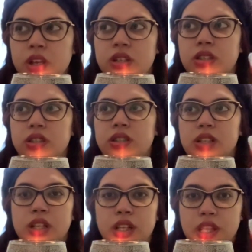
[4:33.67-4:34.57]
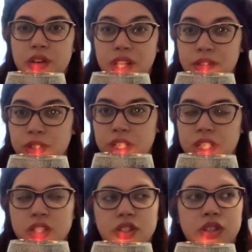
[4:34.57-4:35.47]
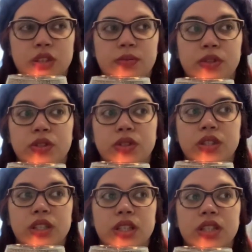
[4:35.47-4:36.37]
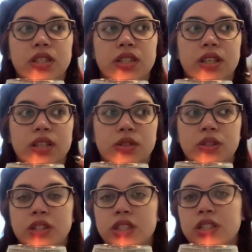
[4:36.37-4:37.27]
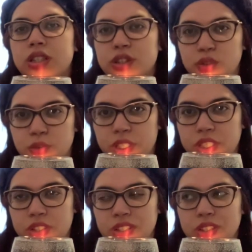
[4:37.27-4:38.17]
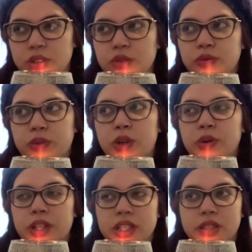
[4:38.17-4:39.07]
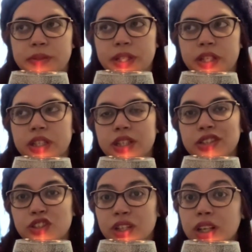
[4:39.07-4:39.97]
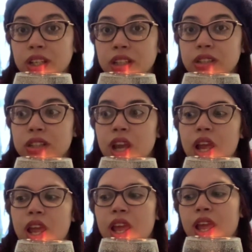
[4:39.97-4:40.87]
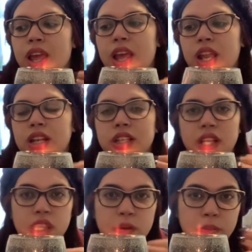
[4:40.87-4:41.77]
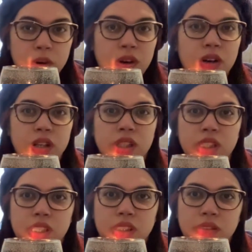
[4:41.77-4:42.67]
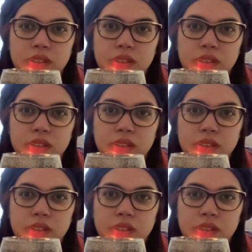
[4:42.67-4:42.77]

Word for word: to see either a relationship or to see to see a situation grow and expand and change and the other party